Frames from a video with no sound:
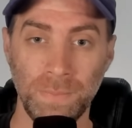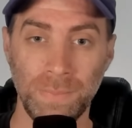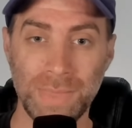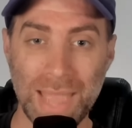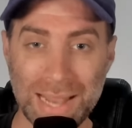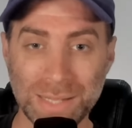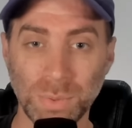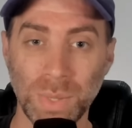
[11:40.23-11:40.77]

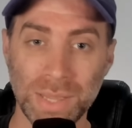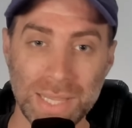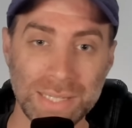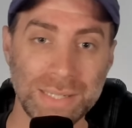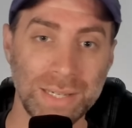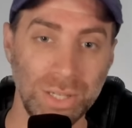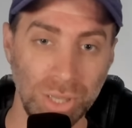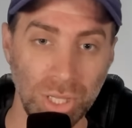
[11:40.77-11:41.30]
That's what
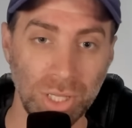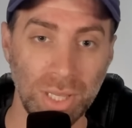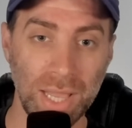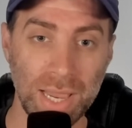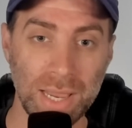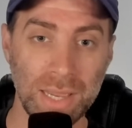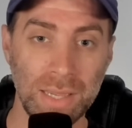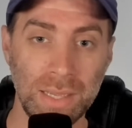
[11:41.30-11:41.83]
this could look
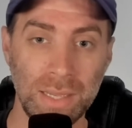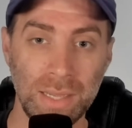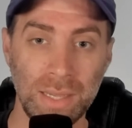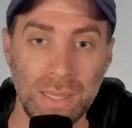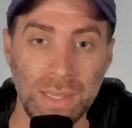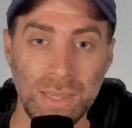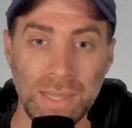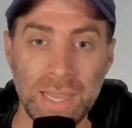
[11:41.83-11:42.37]
like.
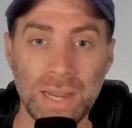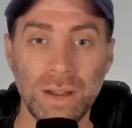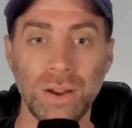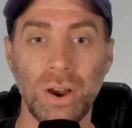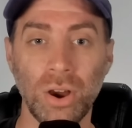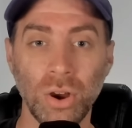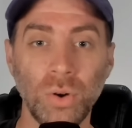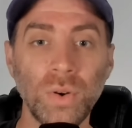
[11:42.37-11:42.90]
There
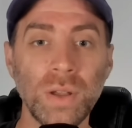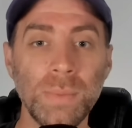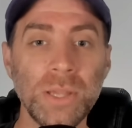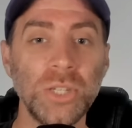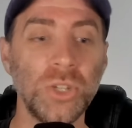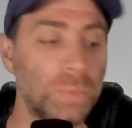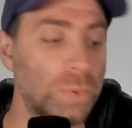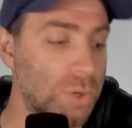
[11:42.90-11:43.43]
are going to be
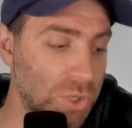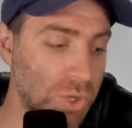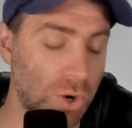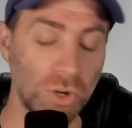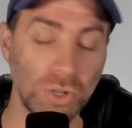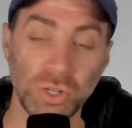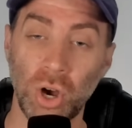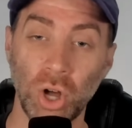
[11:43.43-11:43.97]

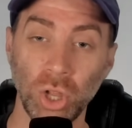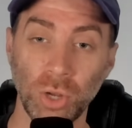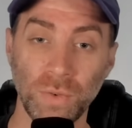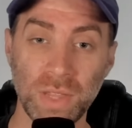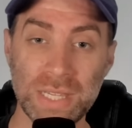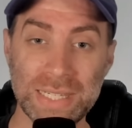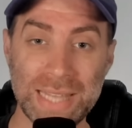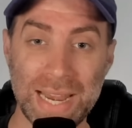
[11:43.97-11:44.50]
superstars all
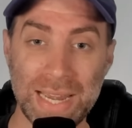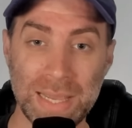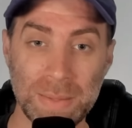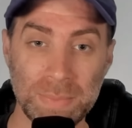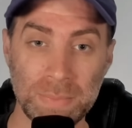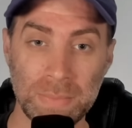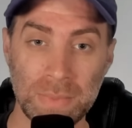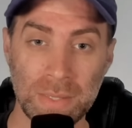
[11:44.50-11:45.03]
over the
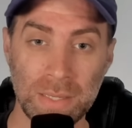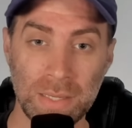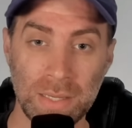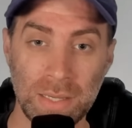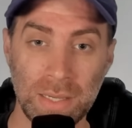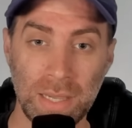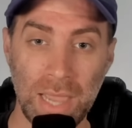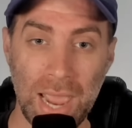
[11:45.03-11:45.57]
stadium,
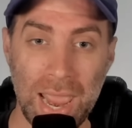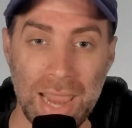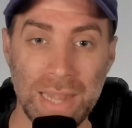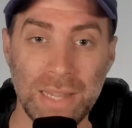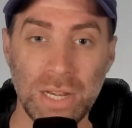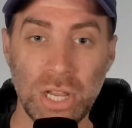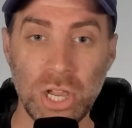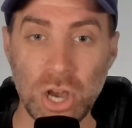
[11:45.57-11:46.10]

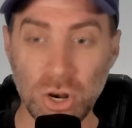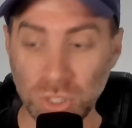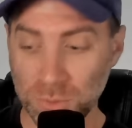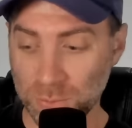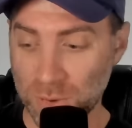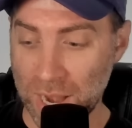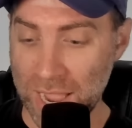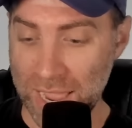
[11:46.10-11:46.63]
and Coach
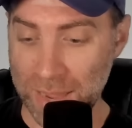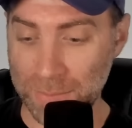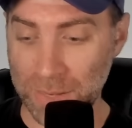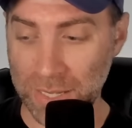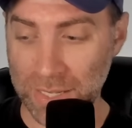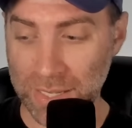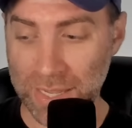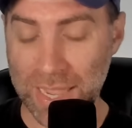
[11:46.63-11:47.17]

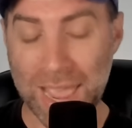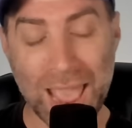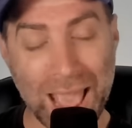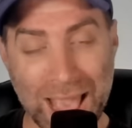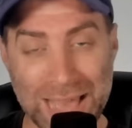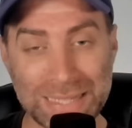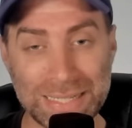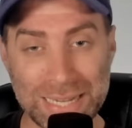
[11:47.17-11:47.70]
Prime
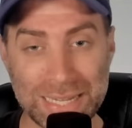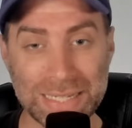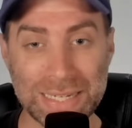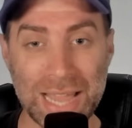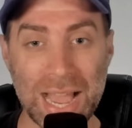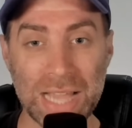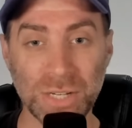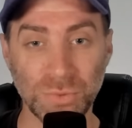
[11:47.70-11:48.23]
has his
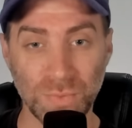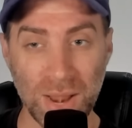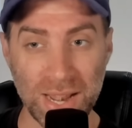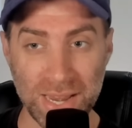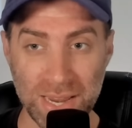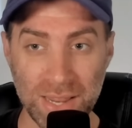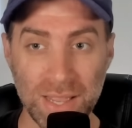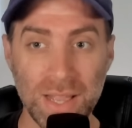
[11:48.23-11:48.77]
guys
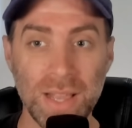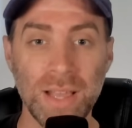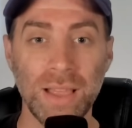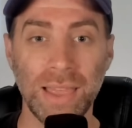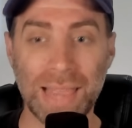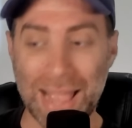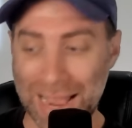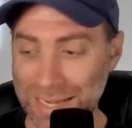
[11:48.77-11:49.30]
ready.
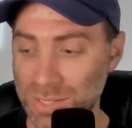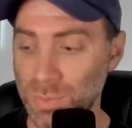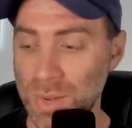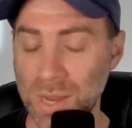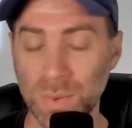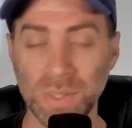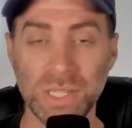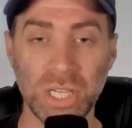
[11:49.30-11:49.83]
Last
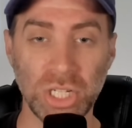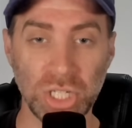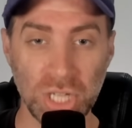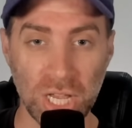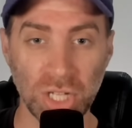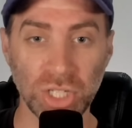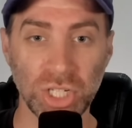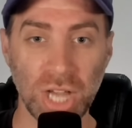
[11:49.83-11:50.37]
week was the
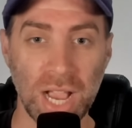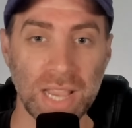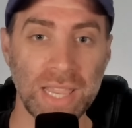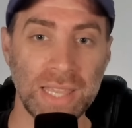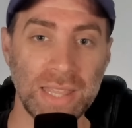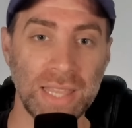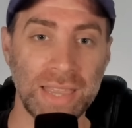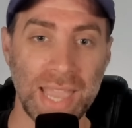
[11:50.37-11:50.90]
shell
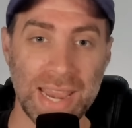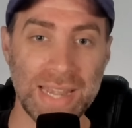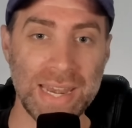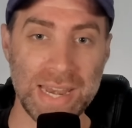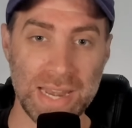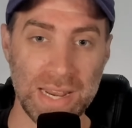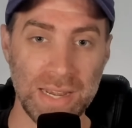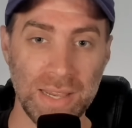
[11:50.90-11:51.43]
shocking that they
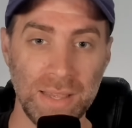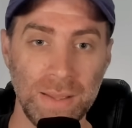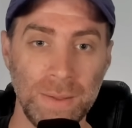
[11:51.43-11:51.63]
needed.